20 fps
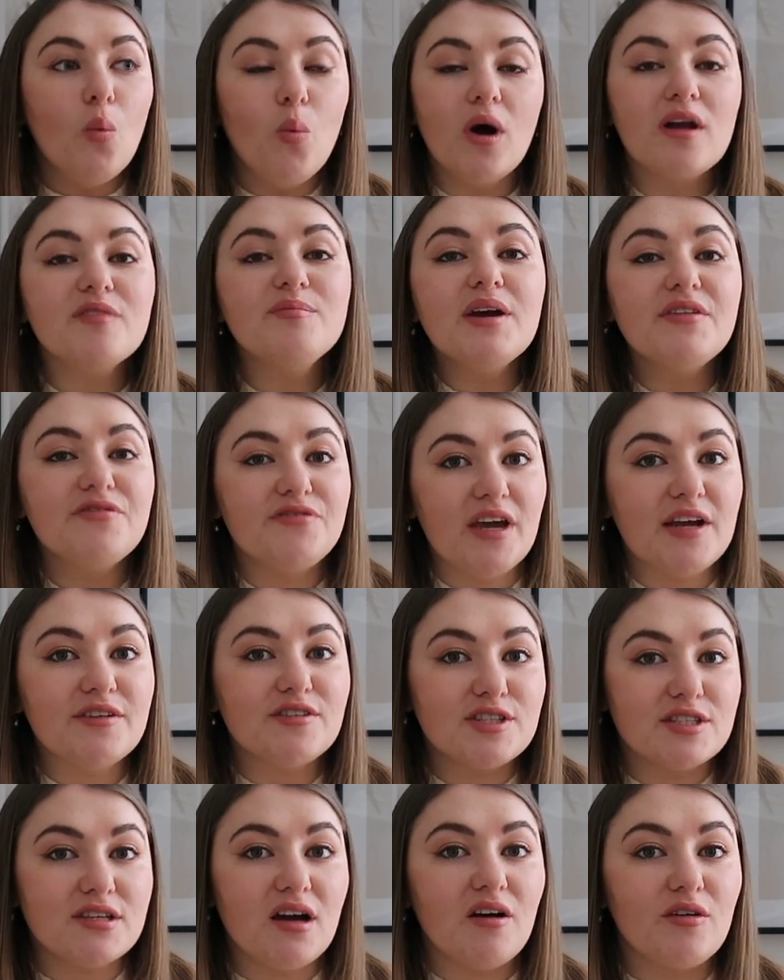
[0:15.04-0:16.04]
one of my
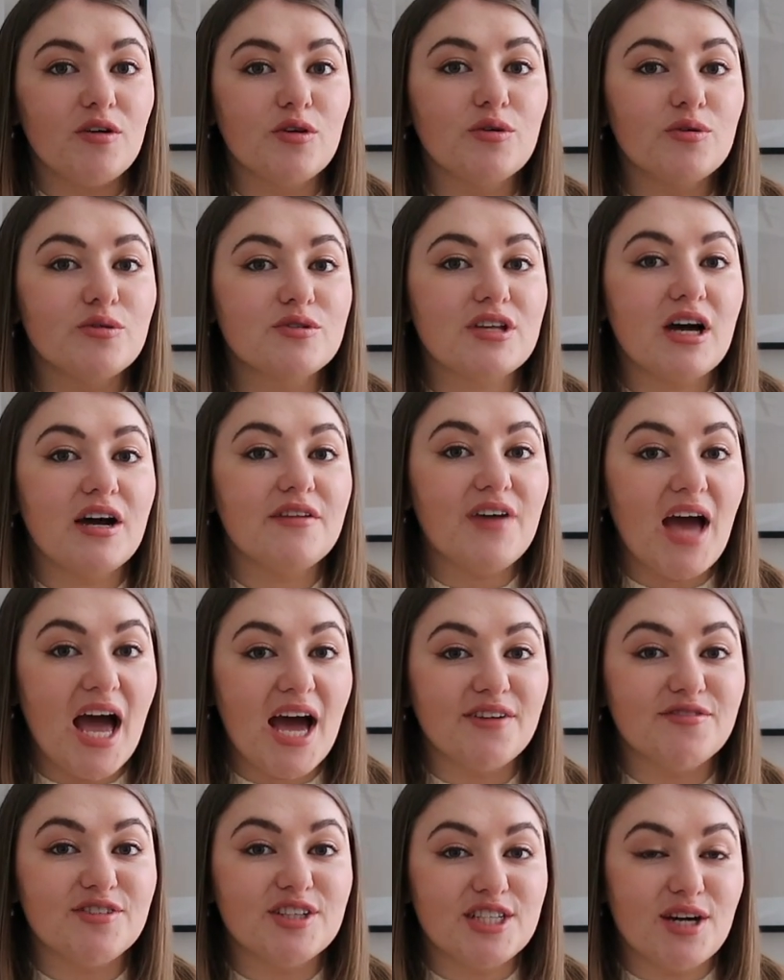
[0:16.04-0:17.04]
favourite Zara hauls I've
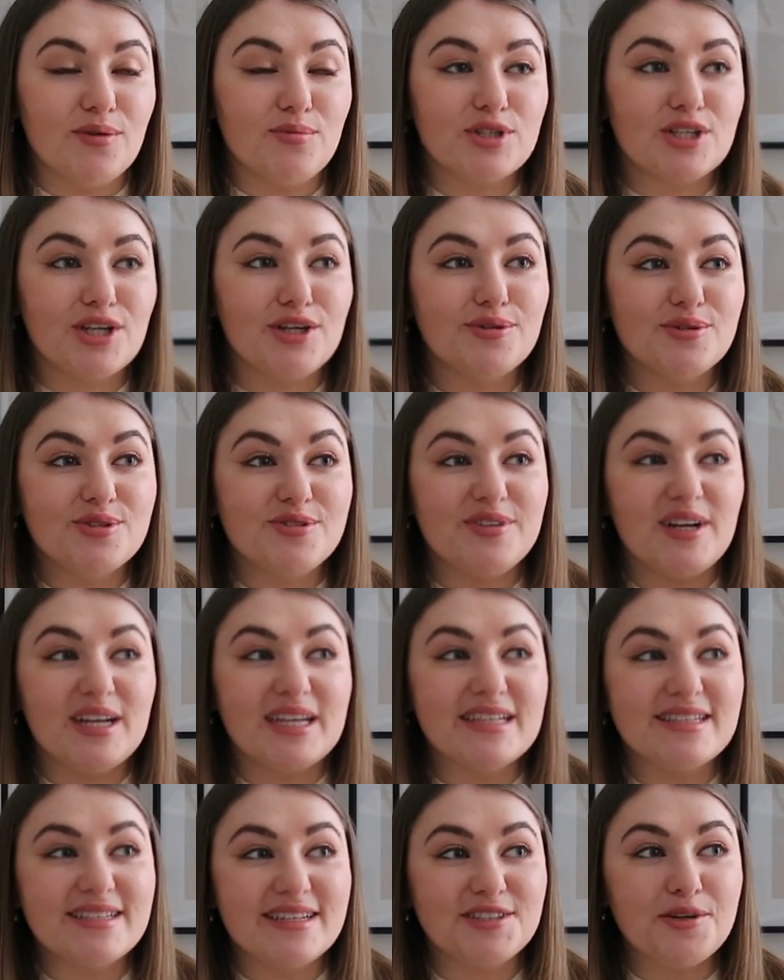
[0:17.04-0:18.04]
ever done which I always feel
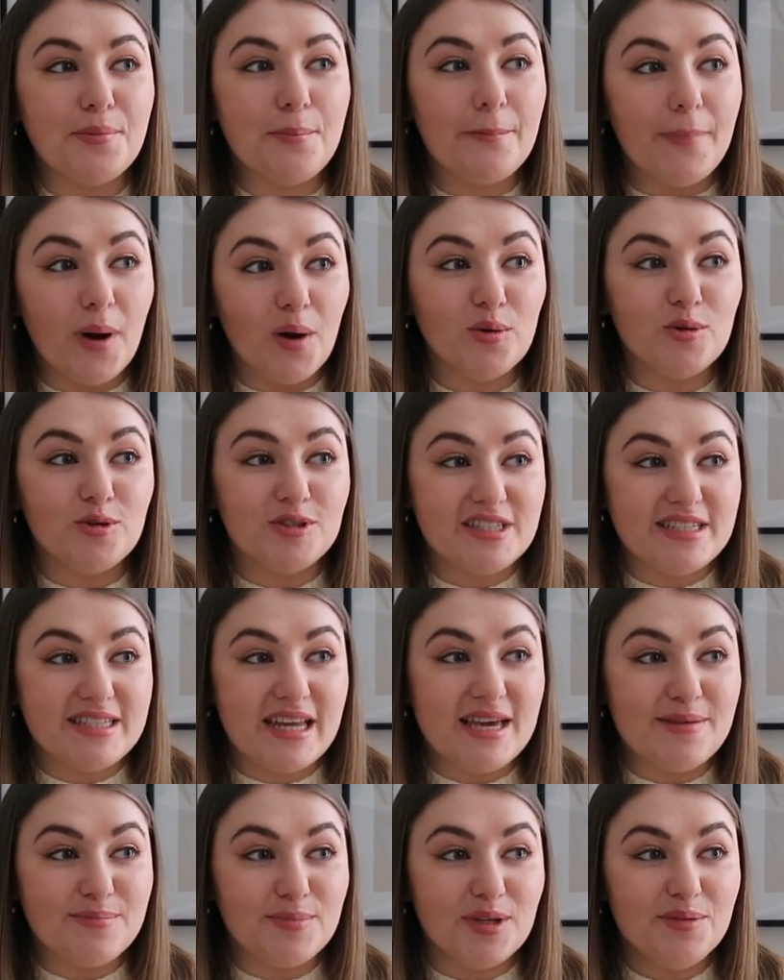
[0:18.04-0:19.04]
like is such a bold
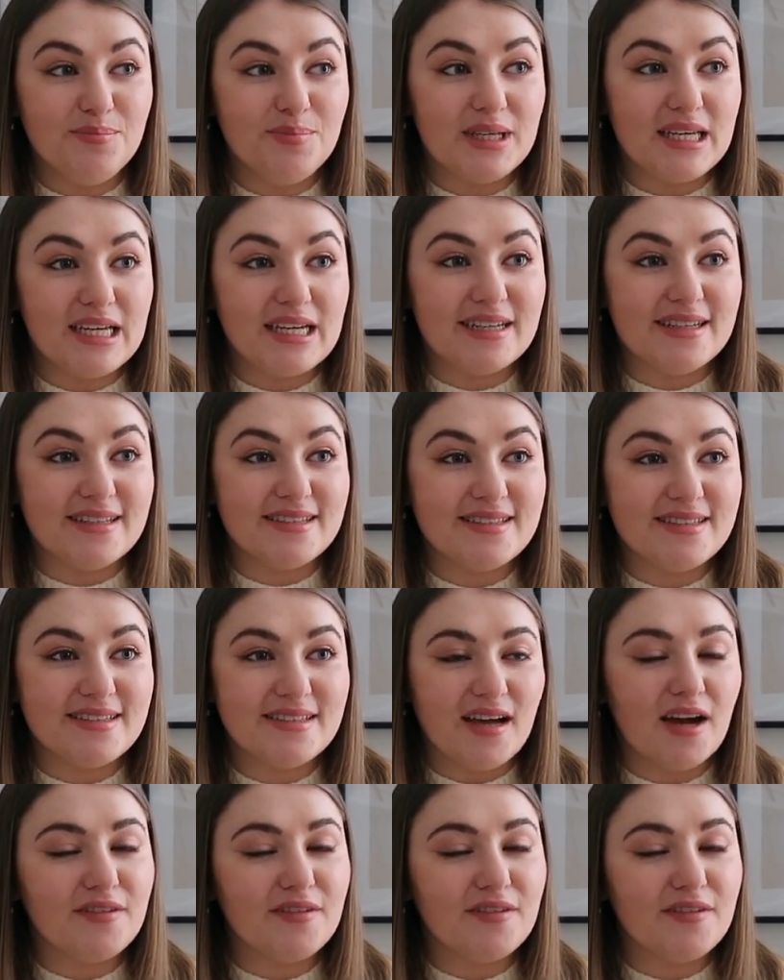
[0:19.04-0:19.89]
statement because